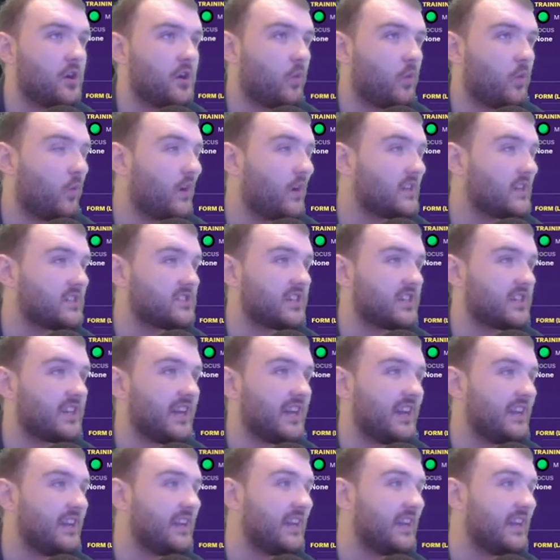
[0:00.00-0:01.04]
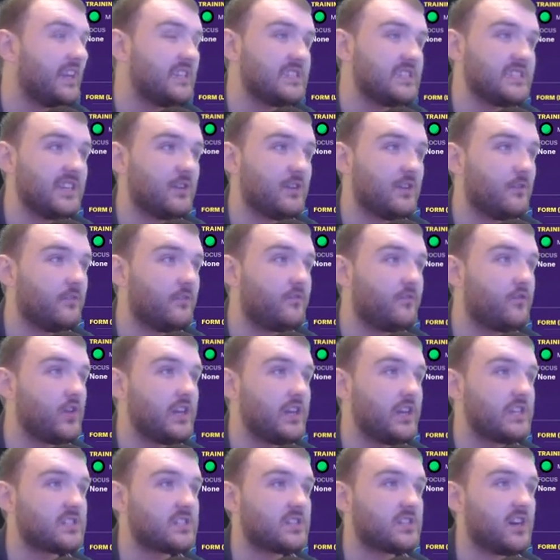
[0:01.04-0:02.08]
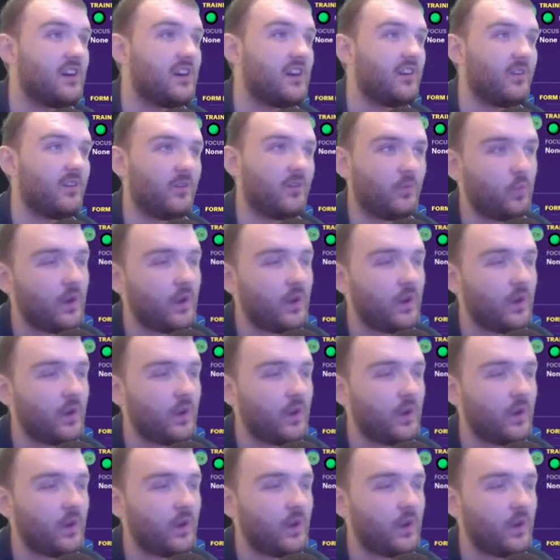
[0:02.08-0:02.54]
Once again, he's still 3-star